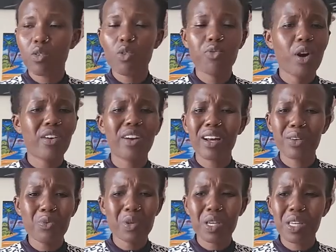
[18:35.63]
for a
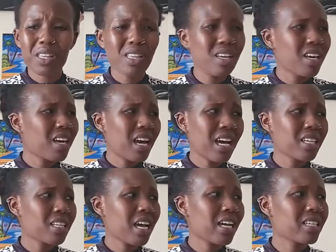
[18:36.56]
run with.
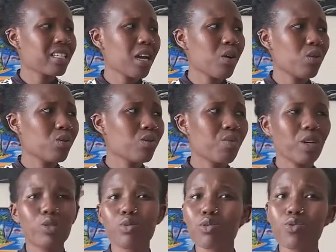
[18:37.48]
I cycled with my
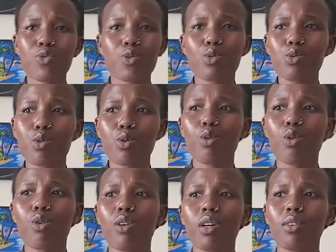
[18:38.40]
shoes for so
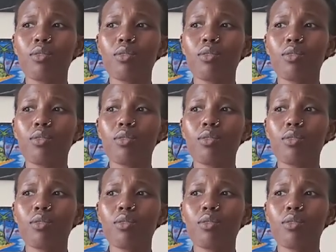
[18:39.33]
long,